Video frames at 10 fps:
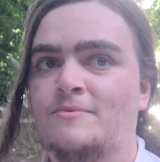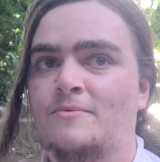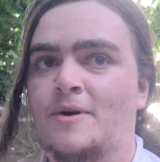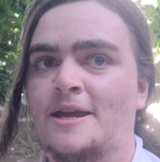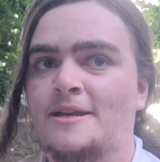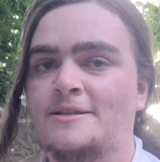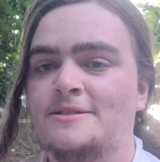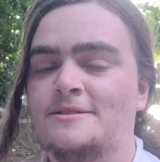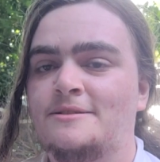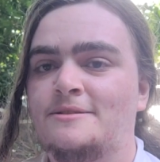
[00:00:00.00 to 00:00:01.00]
white,
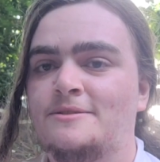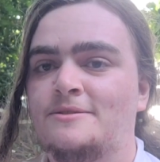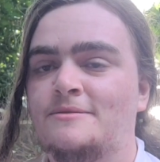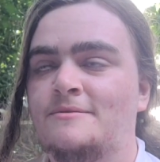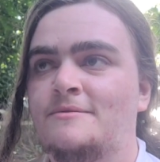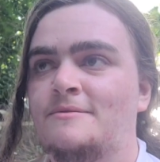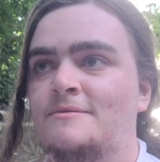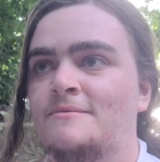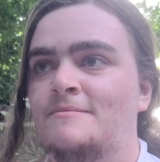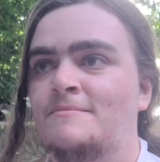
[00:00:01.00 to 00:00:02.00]

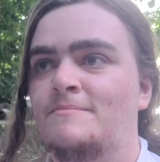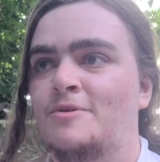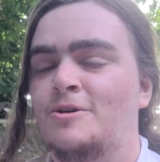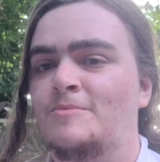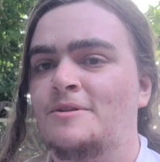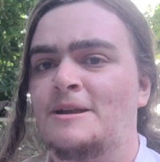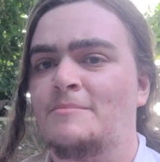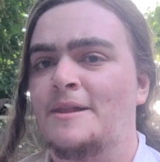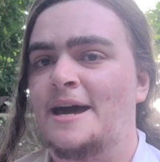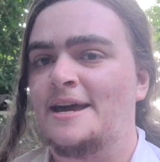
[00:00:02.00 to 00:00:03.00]
purple, and
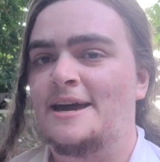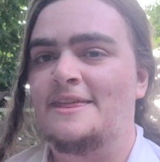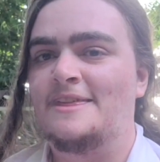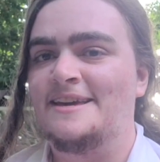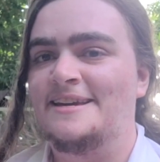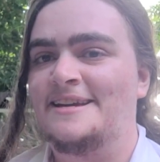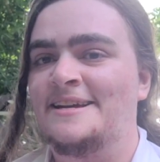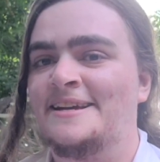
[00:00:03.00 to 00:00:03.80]
black, I think.